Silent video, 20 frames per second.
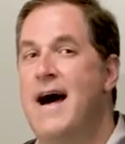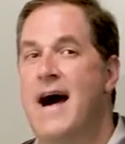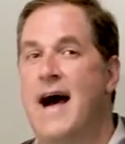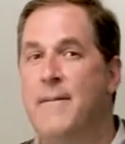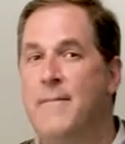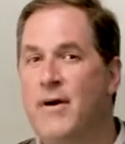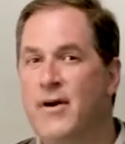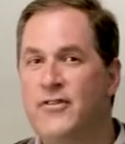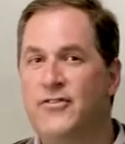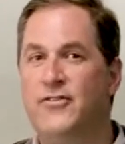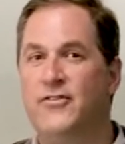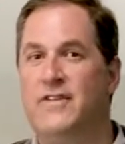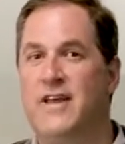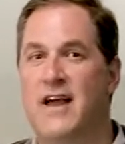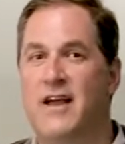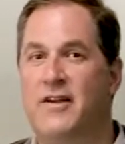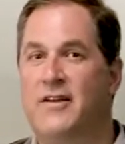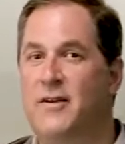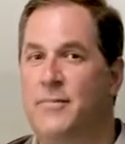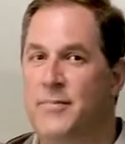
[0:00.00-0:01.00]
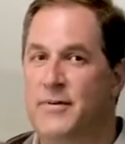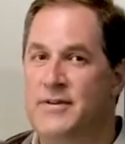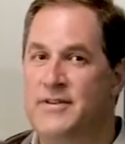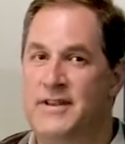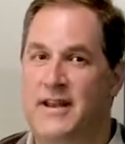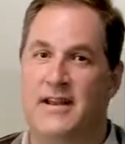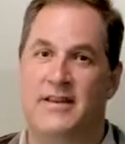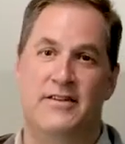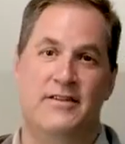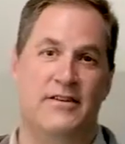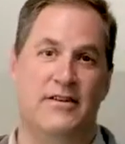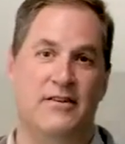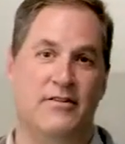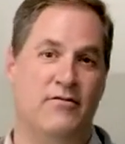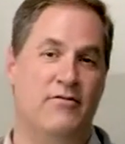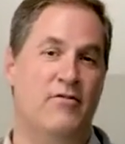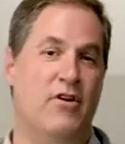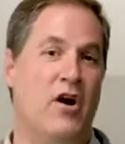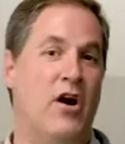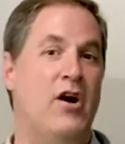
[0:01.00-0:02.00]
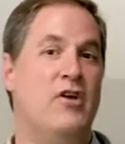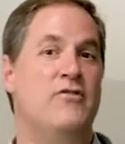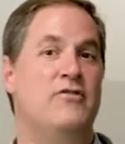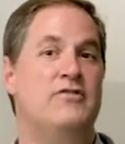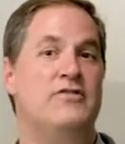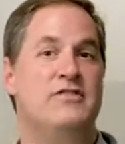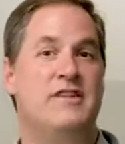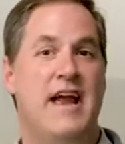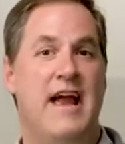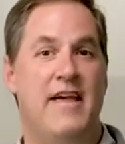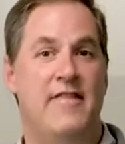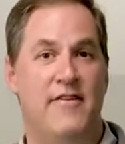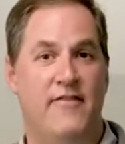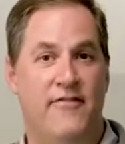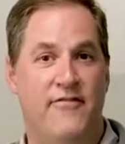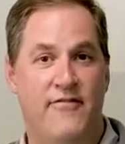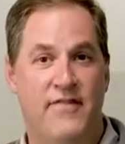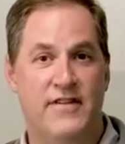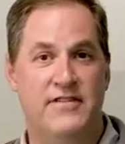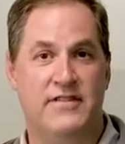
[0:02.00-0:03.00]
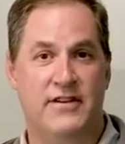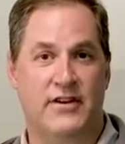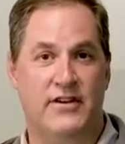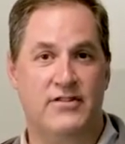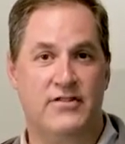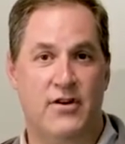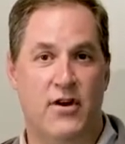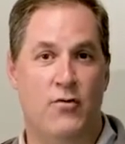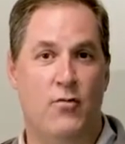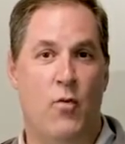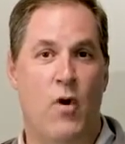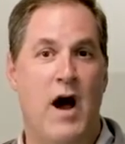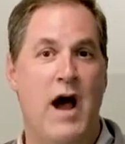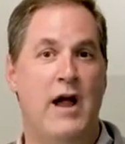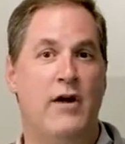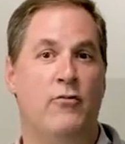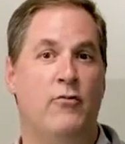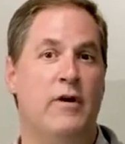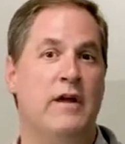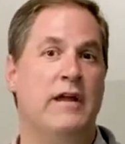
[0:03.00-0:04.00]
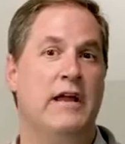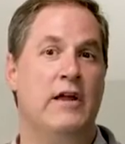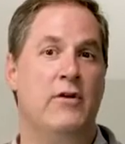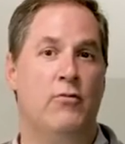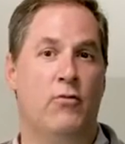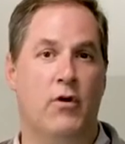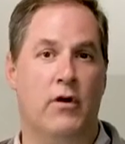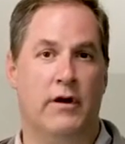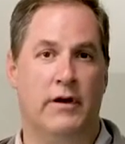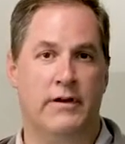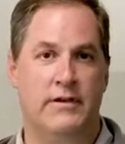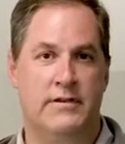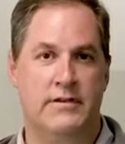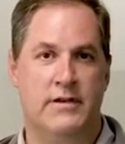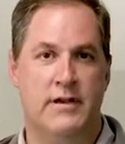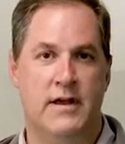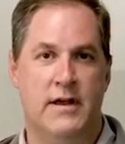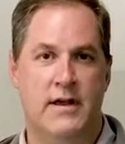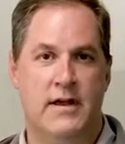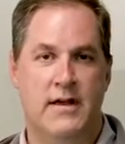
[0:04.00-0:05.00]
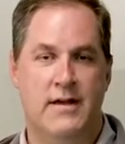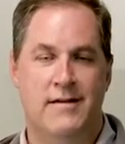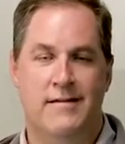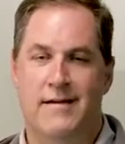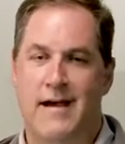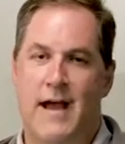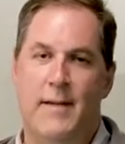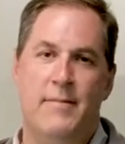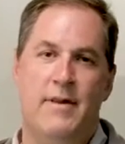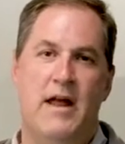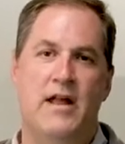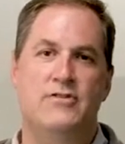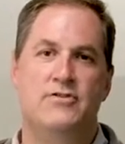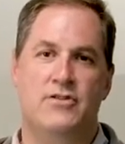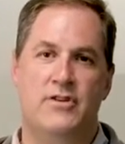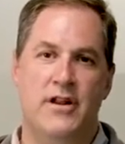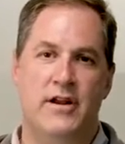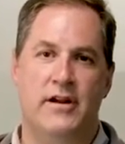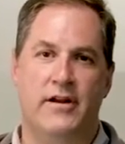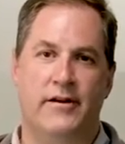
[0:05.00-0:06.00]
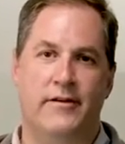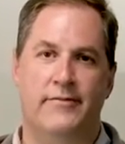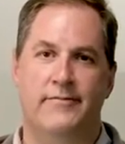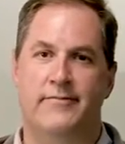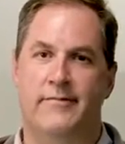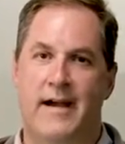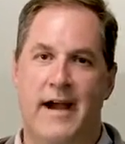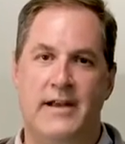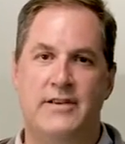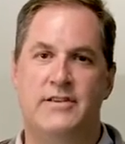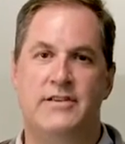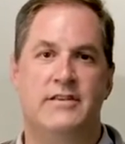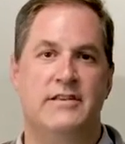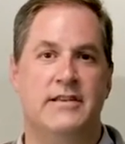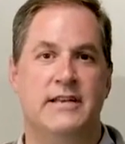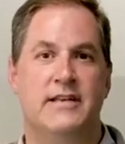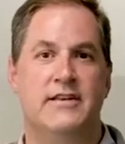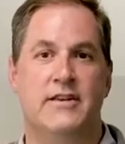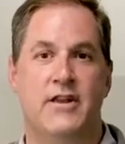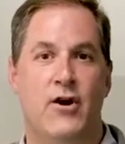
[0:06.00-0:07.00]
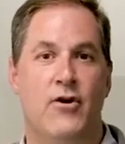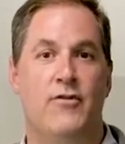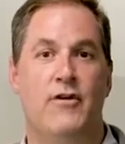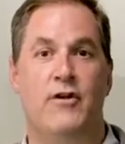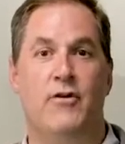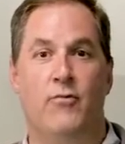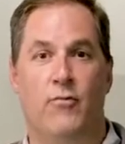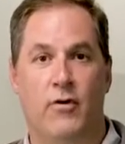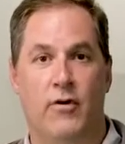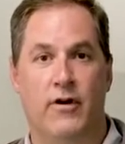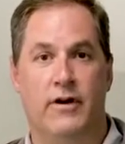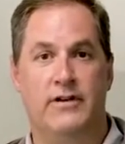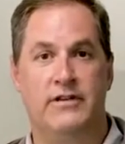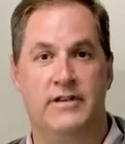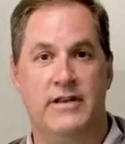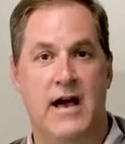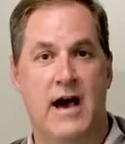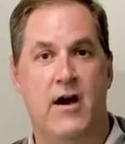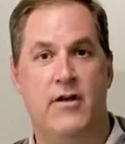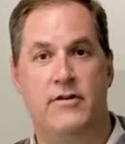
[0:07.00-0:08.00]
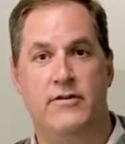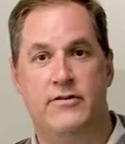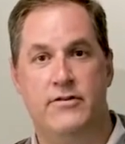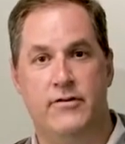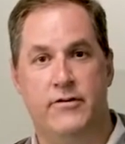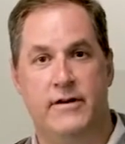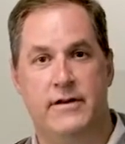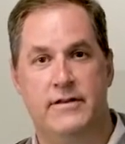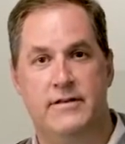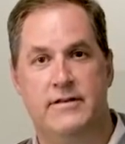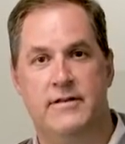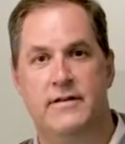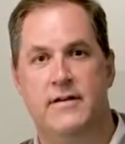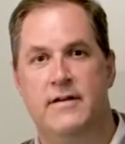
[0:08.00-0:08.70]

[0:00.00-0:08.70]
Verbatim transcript: I'm also not going to pretend to understand the physics on why ringing works. I'm an engineer. I just need to know that it works and how to do it.